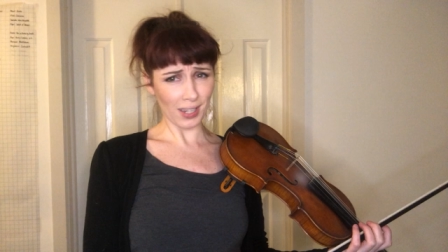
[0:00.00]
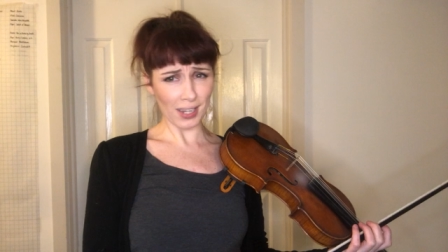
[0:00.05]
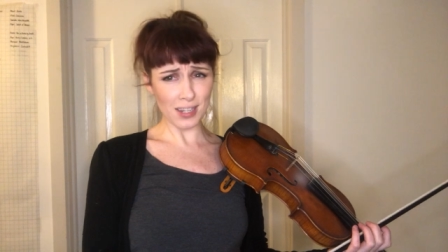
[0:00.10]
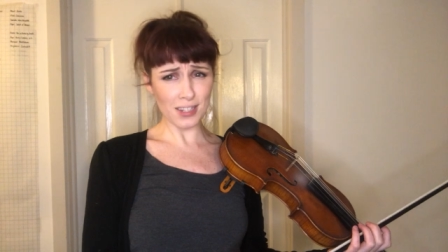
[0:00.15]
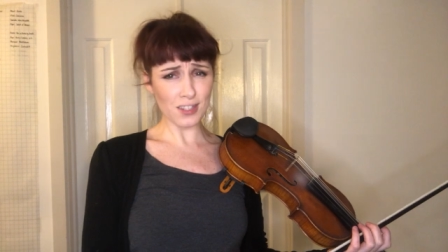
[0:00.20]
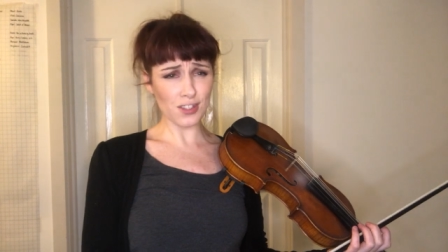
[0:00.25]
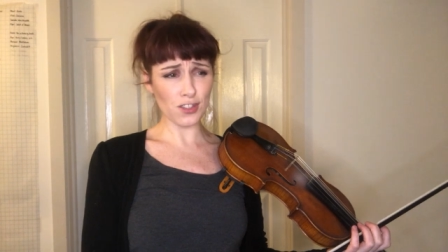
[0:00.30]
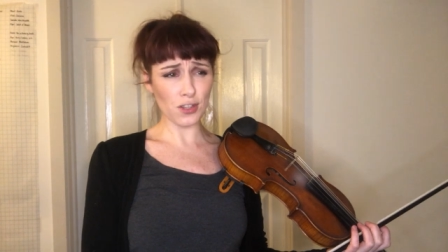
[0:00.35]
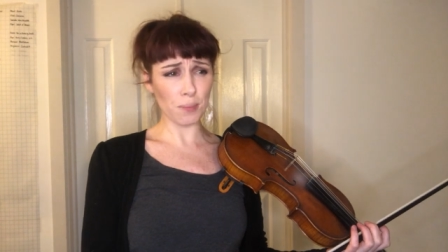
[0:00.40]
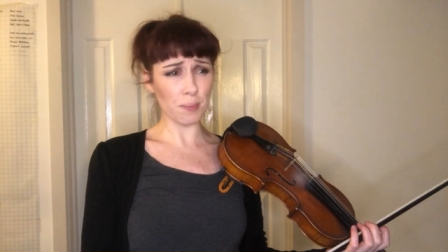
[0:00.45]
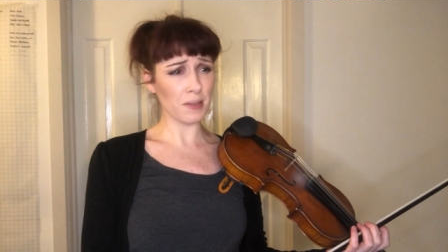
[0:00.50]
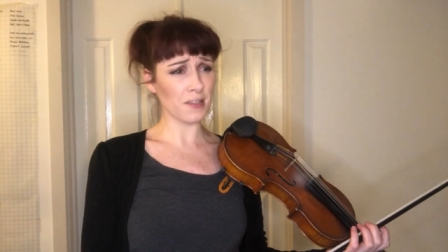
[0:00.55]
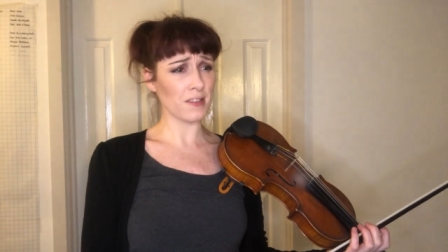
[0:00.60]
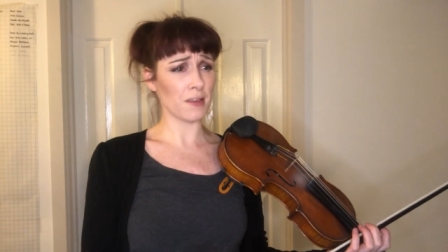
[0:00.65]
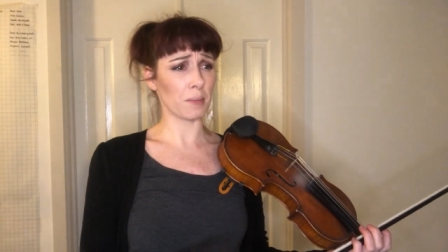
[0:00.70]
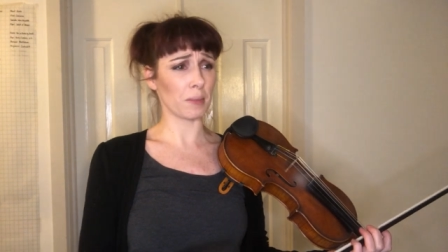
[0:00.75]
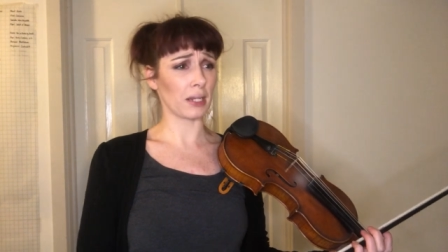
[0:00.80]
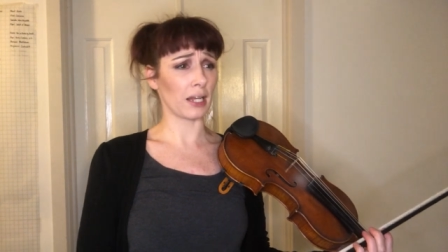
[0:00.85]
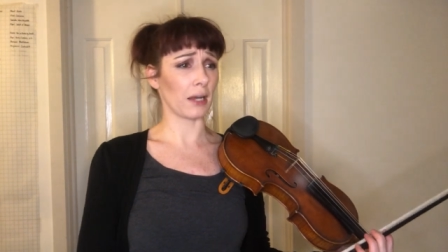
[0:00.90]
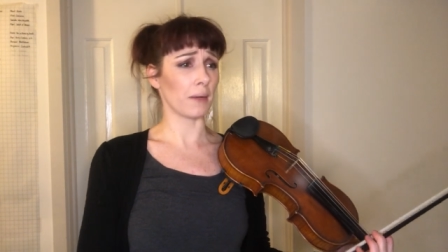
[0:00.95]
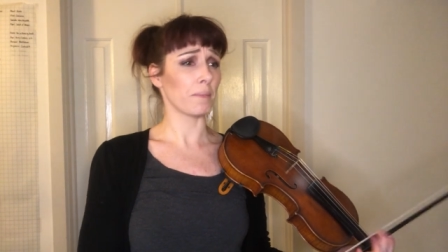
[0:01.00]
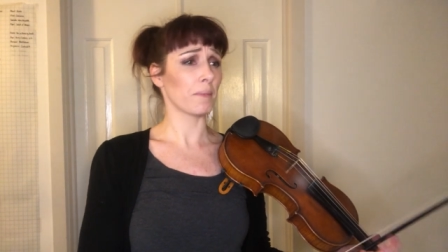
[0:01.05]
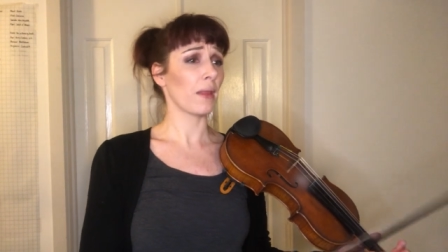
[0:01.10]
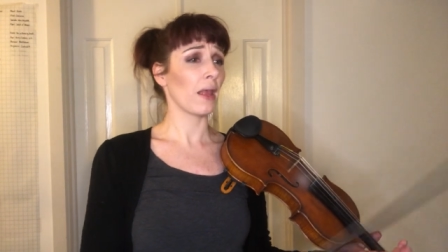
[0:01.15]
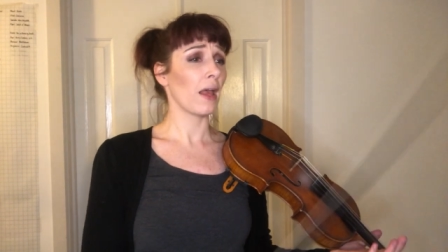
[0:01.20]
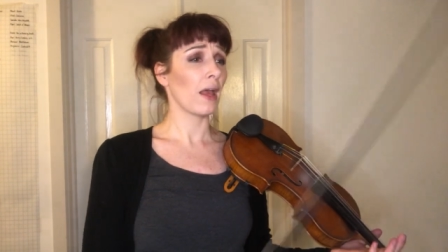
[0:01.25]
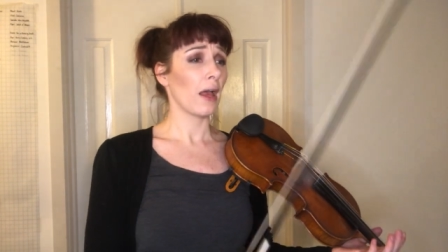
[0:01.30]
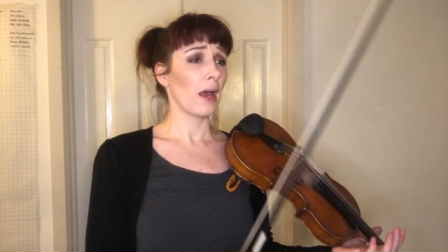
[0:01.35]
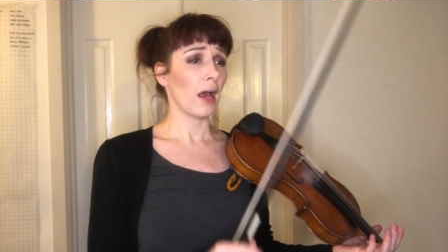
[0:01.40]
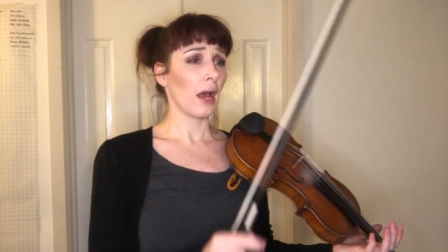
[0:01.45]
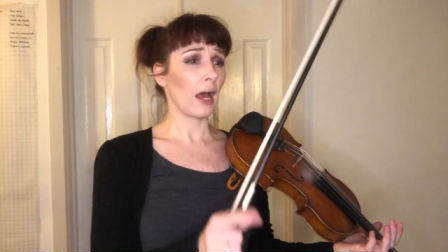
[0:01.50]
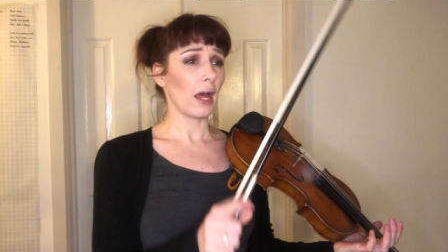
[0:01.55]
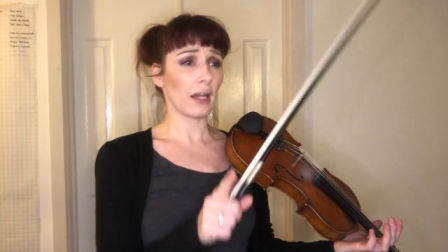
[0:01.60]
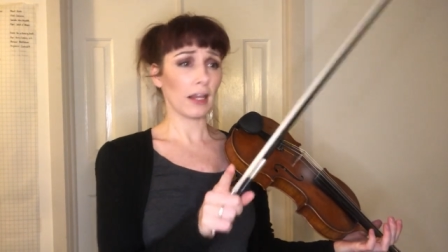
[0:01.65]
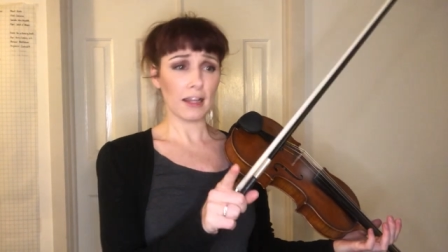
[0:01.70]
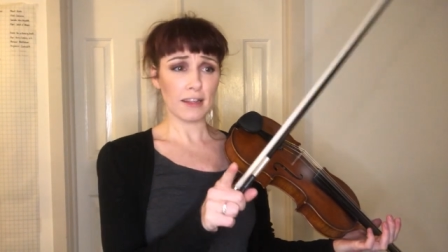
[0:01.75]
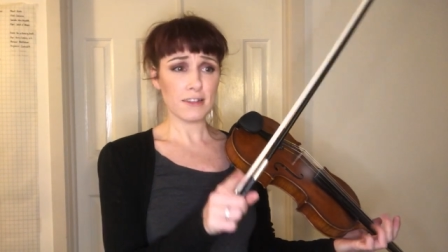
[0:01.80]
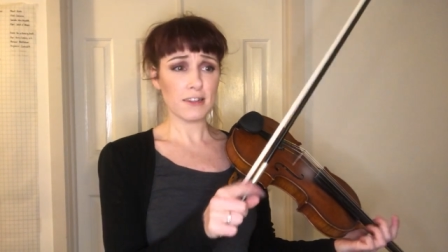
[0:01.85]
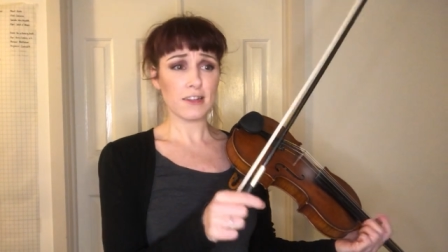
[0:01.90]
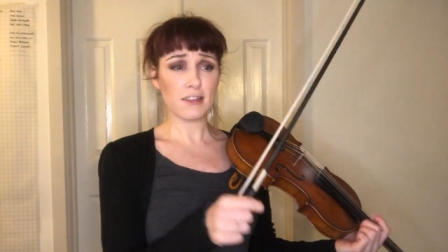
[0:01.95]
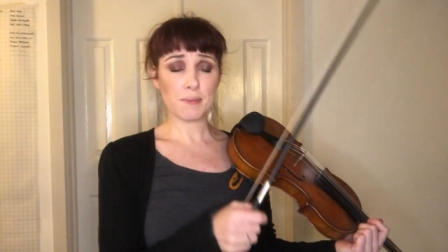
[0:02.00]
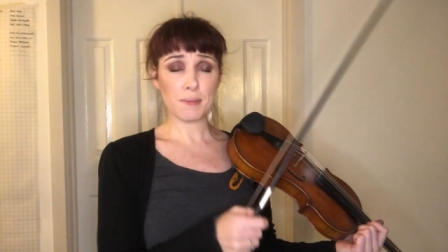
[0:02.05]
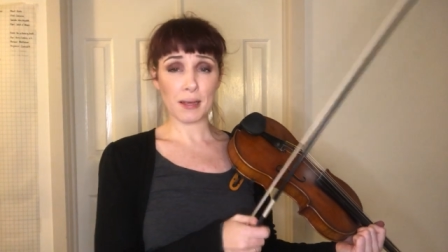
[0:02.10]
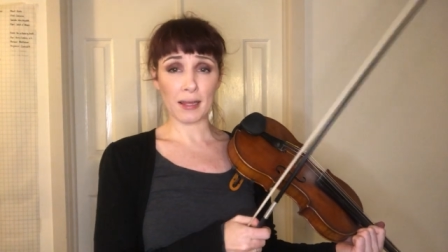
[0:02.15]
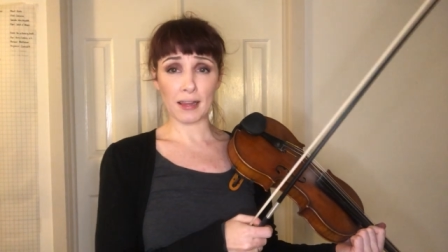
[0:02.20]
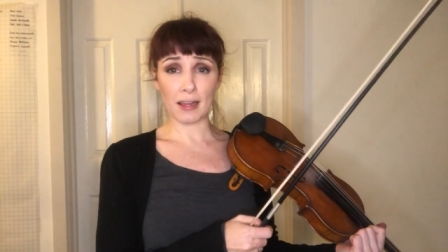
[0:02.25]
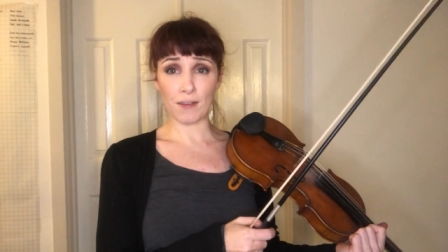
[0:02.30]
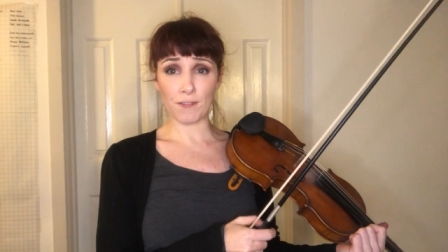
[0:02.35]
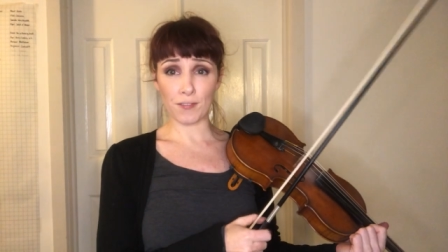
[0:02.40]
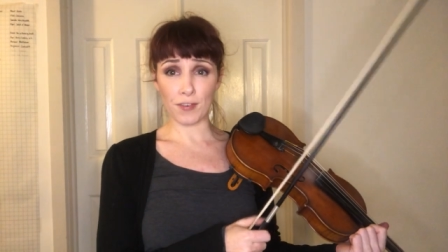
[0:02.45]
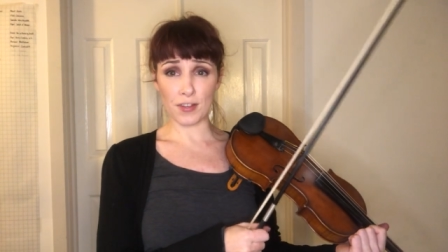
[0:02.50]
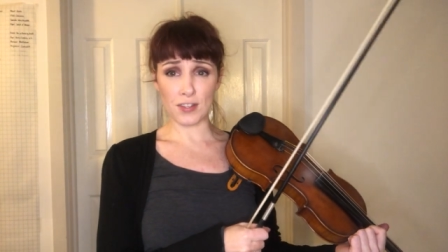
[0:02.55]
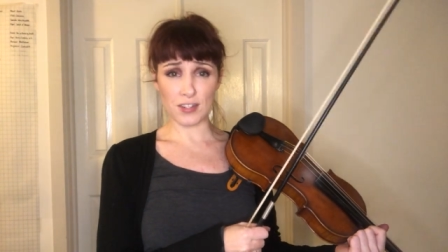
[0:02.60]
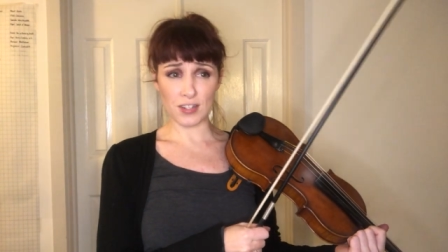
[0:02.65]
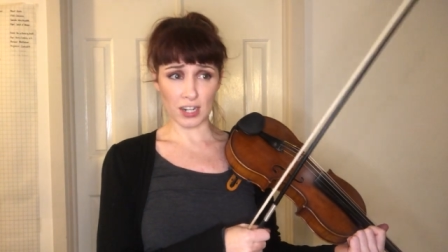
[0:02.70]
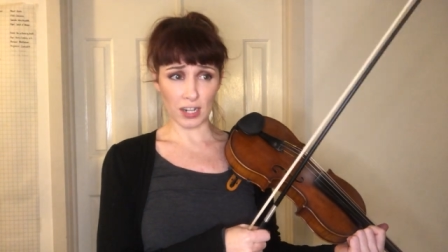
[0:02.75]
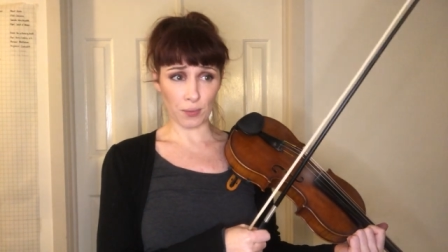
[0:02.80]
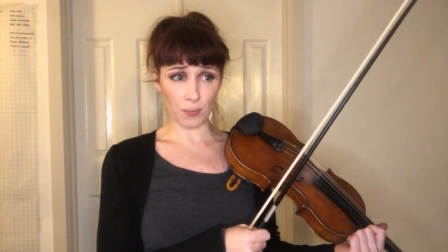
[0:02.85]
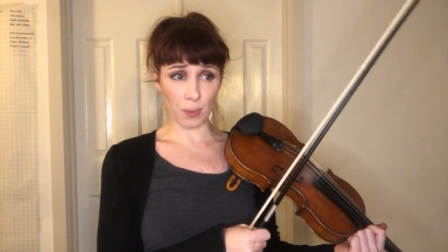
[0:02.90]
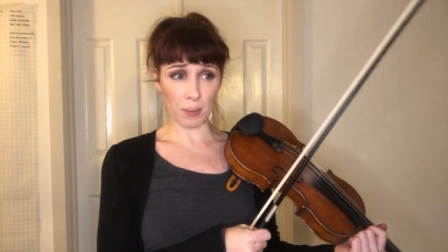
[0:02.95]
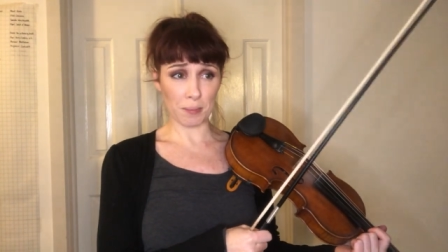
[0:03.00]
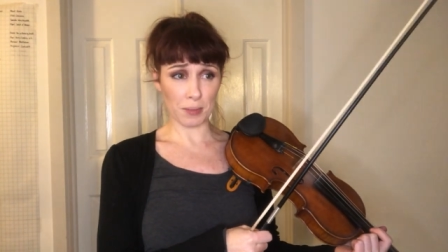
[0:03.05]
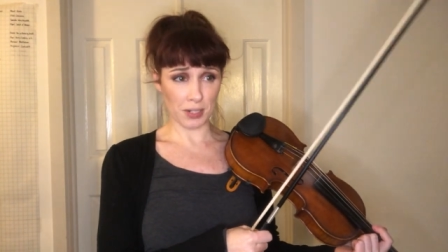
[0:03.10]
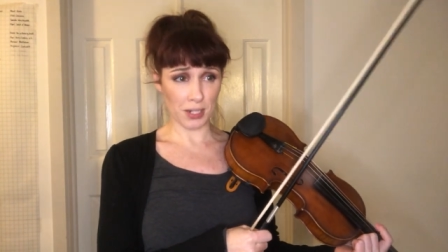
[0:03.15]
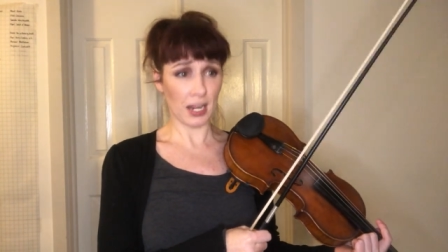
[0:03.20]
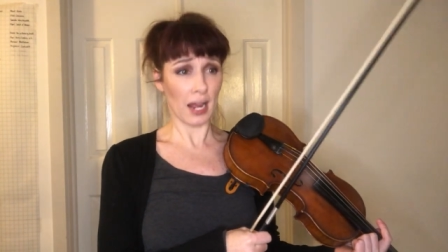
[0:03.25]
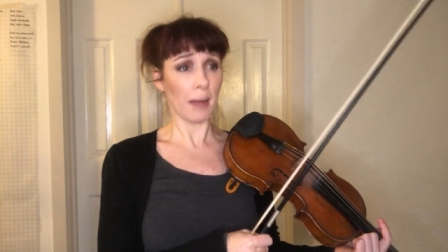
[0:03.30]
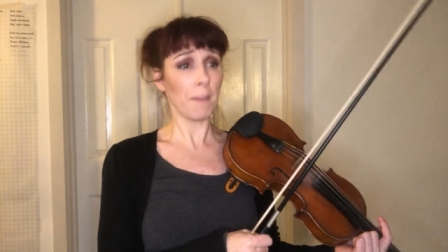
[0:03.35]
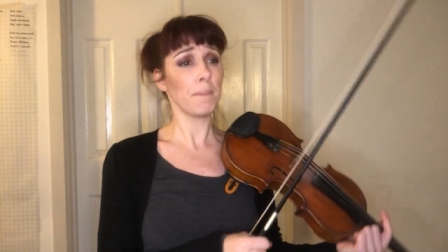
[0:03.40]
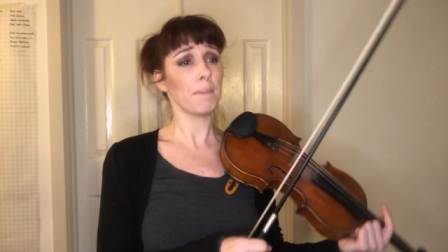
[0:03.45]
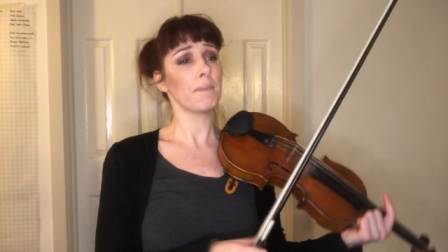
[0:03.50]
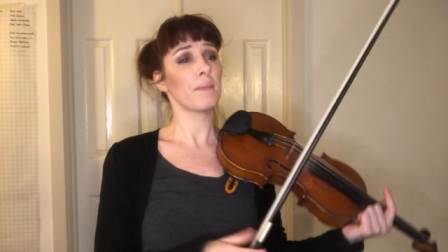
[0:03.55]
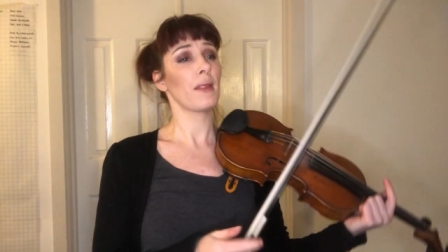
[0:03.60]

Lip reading: It's super similar. Let's just play that first chunk one more time.